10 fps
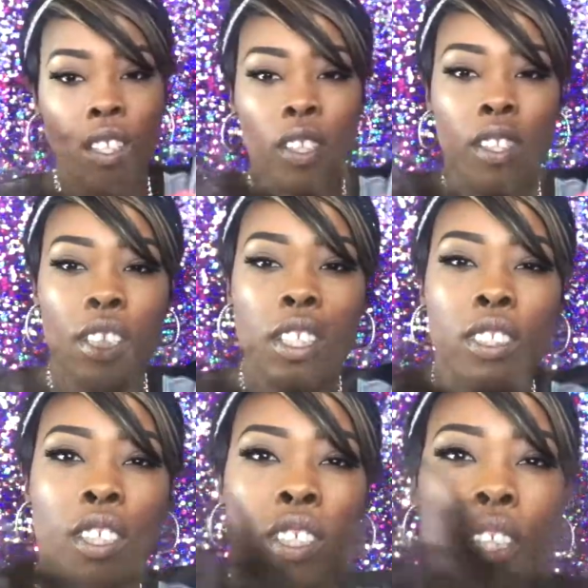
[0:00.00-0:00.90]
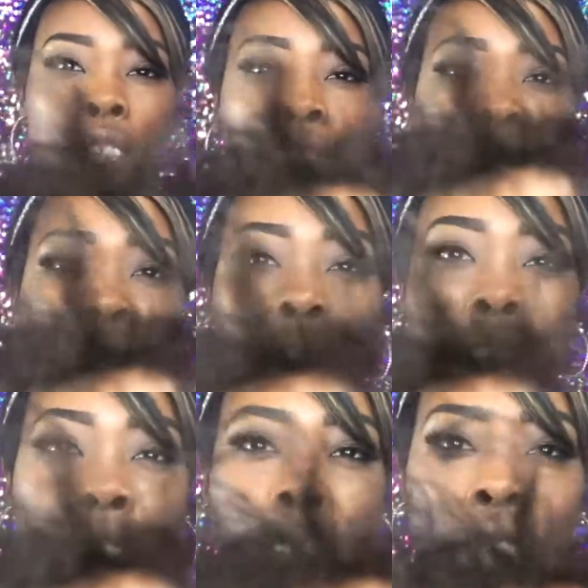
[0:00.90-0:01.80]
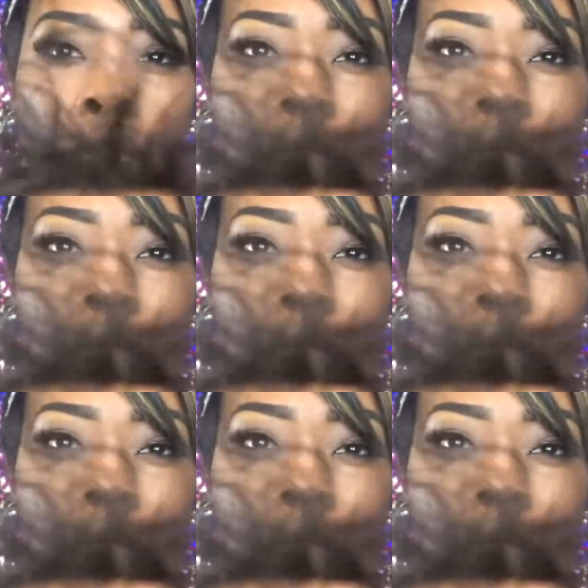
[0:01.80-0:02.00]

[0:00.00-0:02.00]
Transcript: And these are the ends of the hair.